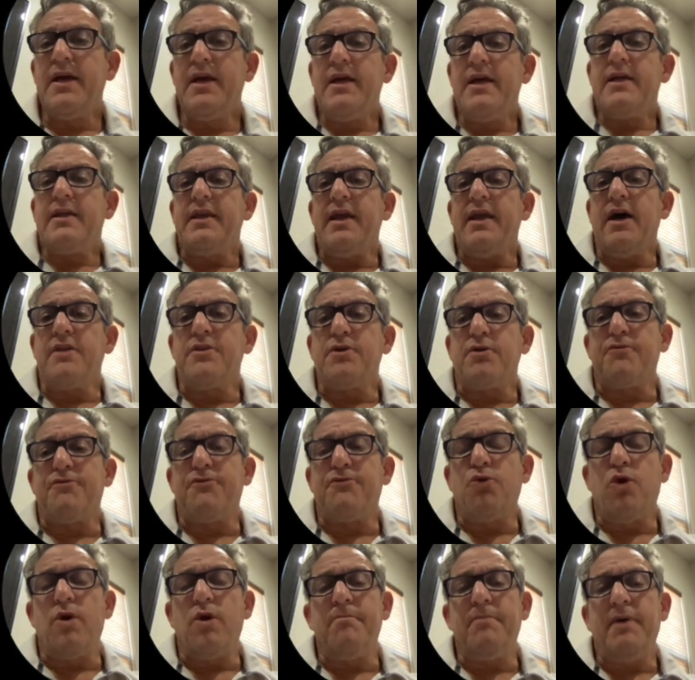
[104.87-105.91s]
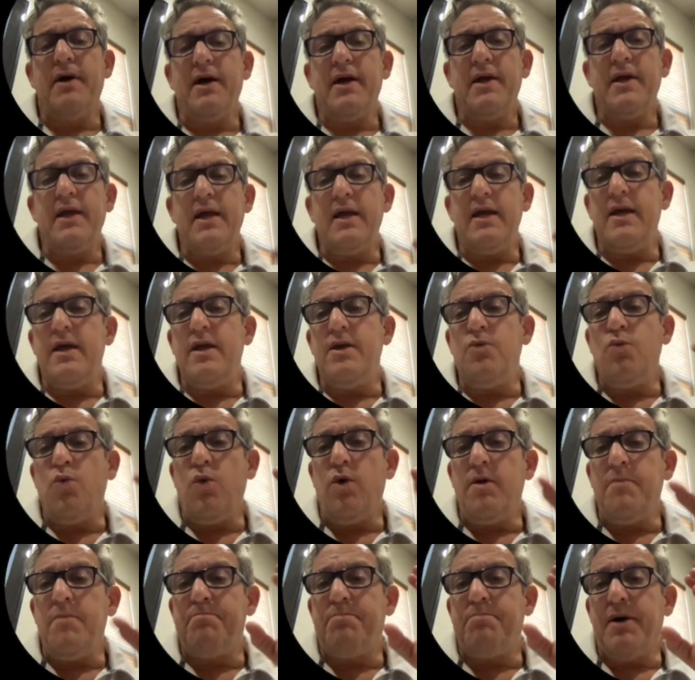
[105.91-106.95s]
Now, they're formed by
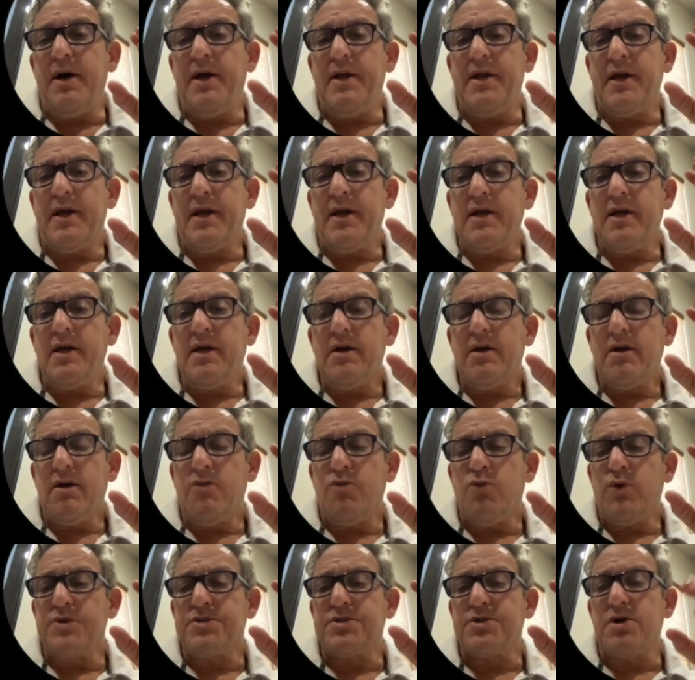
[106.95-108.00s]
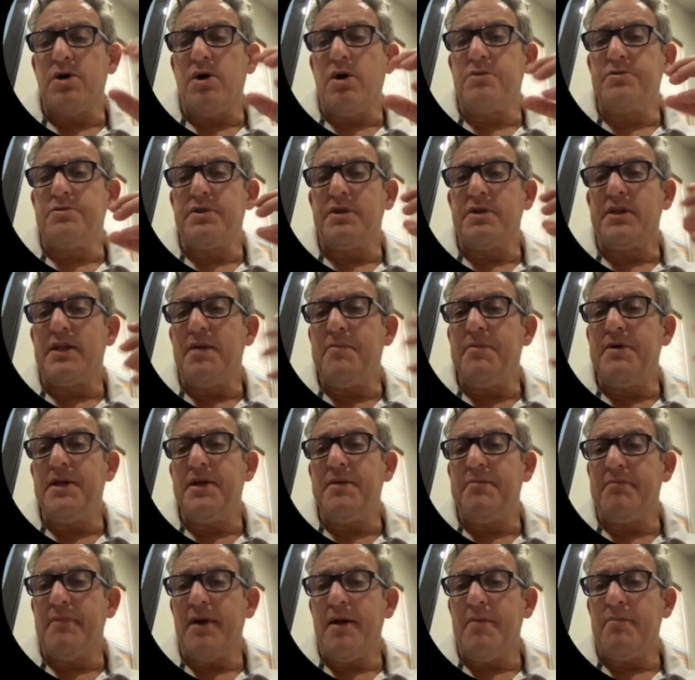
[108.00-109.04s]
inward budding of what's called the
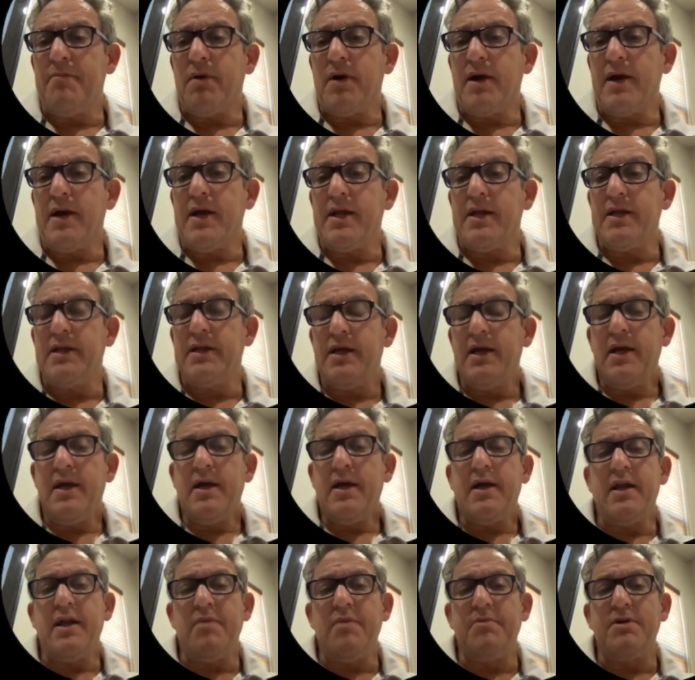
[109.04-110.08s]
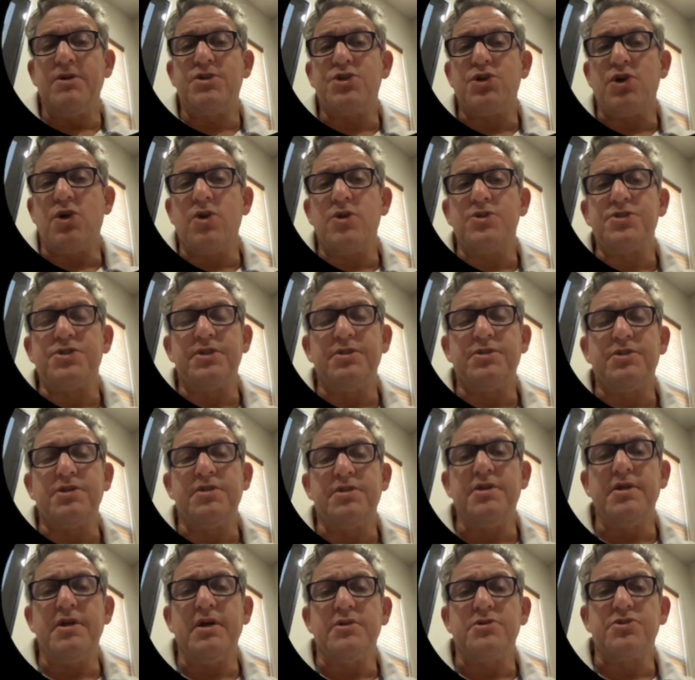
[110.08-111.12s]
limiting membrane, and it matures into
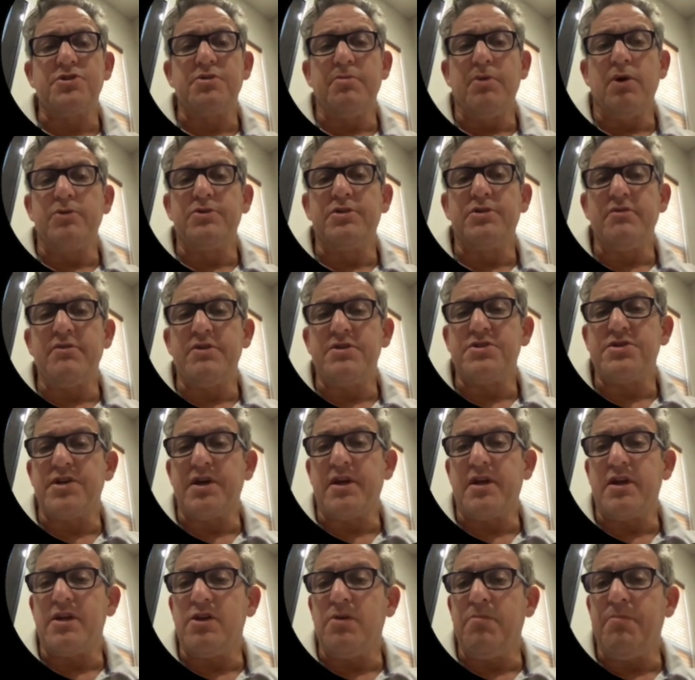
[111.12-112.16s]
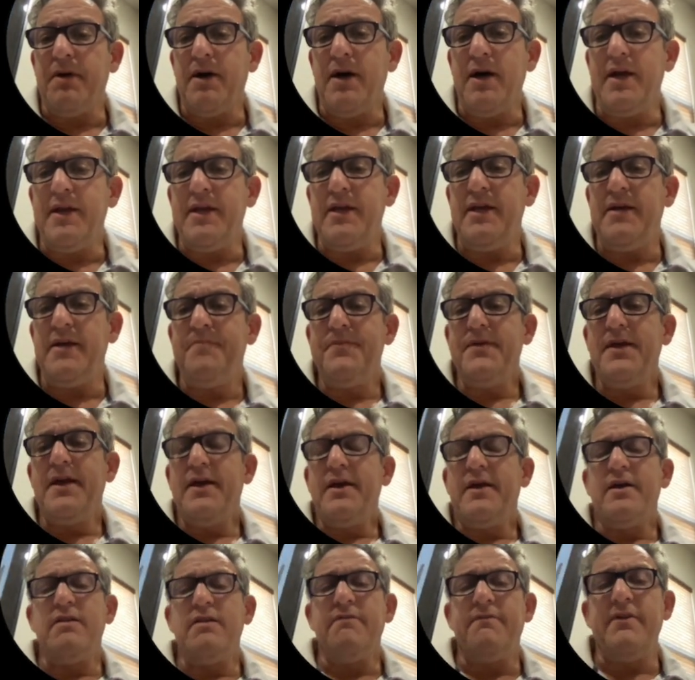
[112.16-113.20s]
this, the multivesicular body,
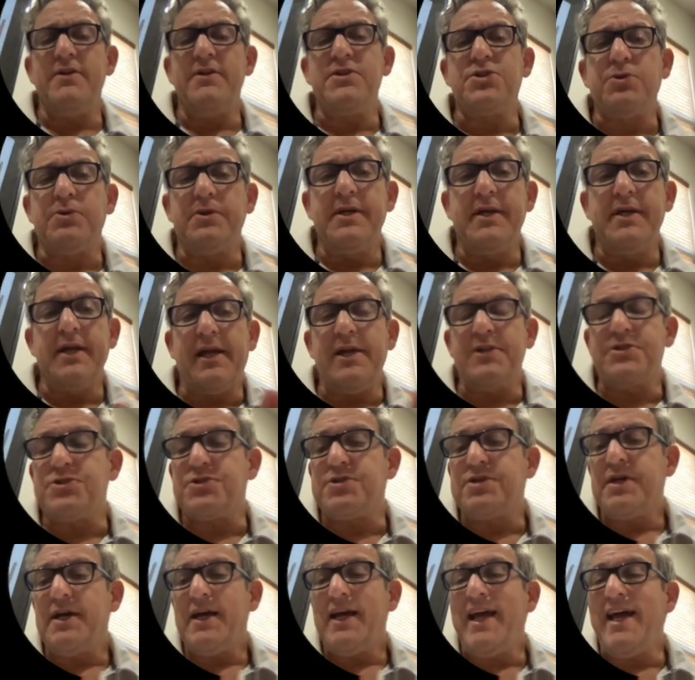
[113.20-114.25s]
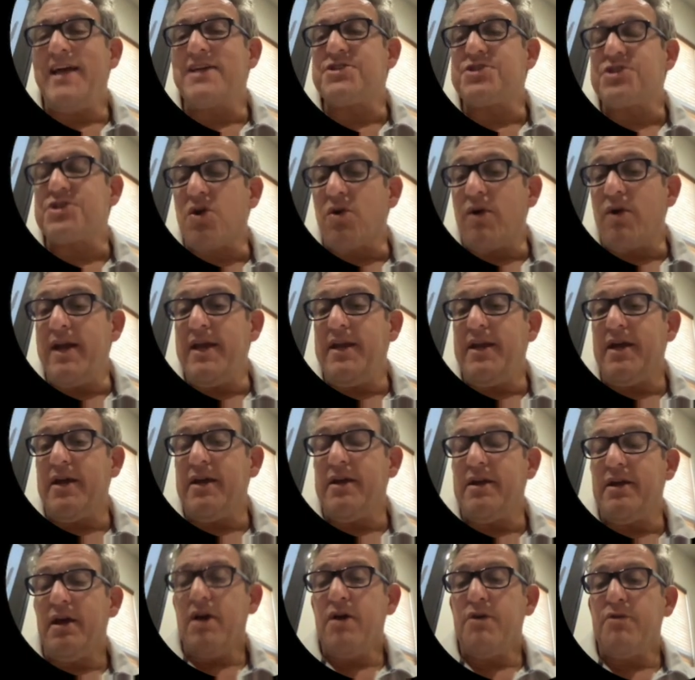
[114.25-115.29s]
and eventually it gets
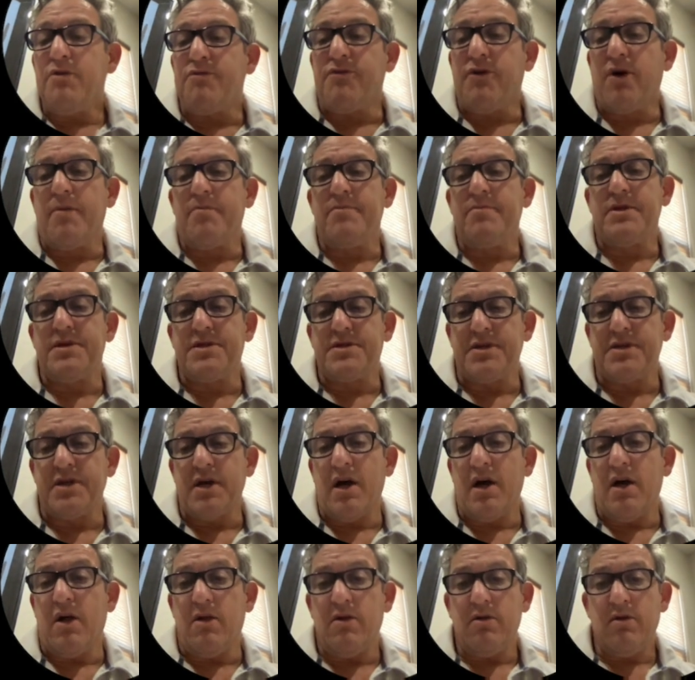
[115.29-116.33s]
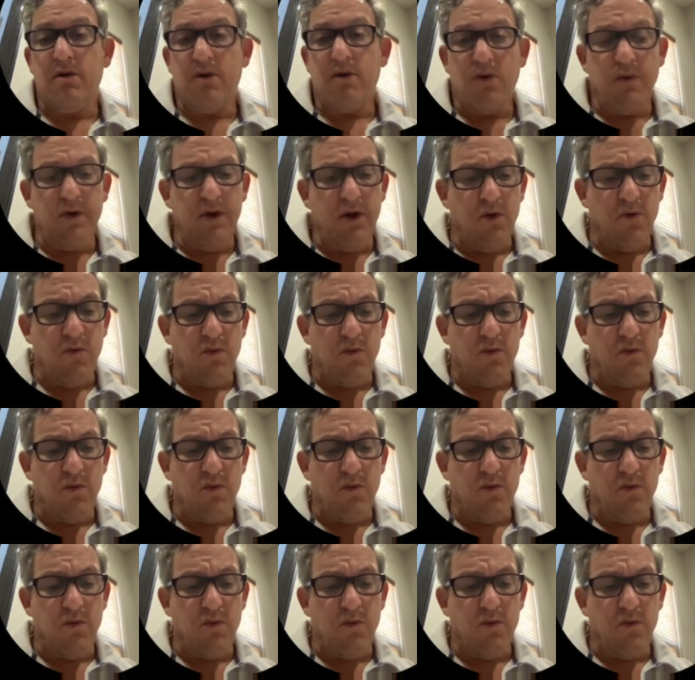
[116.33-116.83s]
excreted from the cell. We don't